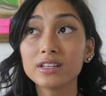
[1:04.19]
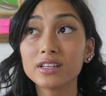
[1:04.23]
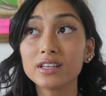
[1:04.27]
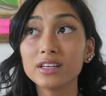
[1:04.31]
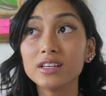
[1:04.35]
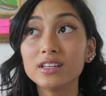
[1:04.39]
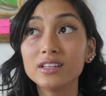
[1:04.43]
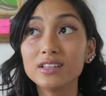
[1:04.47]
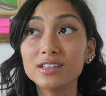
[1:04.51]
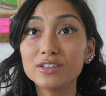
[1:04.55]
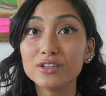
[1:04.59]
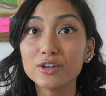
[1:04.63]

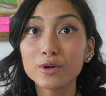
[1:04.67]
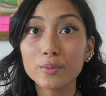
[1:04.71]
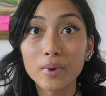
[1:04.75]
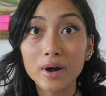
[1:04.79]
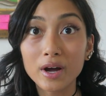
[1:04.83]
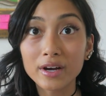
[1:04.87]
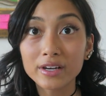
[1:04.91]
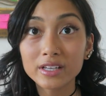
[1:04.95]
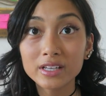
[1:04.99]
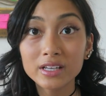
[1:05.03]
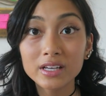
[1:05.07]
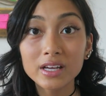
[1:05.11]
in your
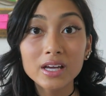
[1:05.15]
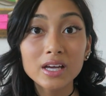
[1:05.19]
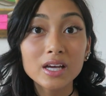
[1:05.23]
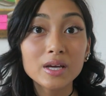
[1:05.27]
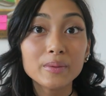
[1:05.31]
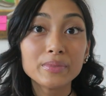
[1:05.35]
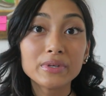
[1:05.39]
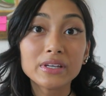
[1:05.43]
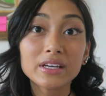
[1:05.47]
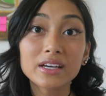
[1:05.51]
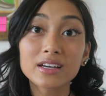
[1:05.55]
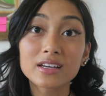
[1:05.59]
body
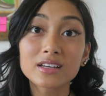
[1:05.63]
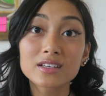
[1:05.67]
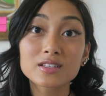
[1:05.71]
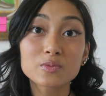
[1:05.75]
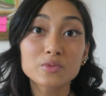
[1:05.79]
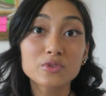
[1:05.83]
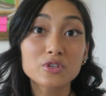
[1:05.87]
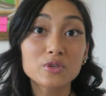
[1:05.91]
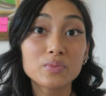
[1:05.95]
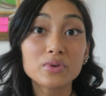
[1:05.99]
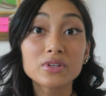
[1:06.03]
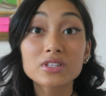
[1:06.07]
because
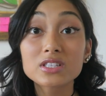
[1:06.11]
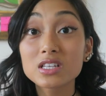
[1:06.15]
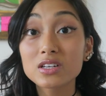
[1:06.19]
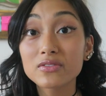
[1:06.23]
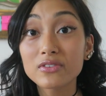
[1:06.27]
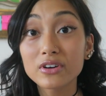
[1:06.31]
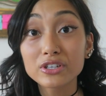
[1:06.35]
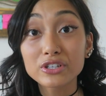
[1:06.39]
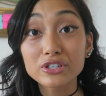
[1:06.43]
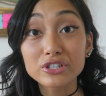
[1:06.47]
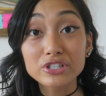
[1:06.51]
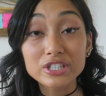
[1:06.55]
when you put
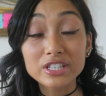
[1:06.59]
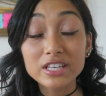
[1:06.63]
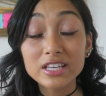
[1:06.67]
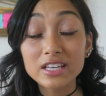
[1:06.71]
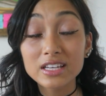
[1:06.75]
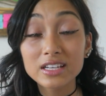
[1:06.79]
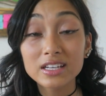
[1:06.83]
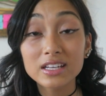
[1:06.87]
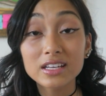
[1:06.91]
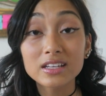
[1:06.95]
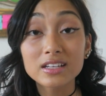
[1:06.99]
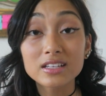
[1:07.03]
stuff on your skin,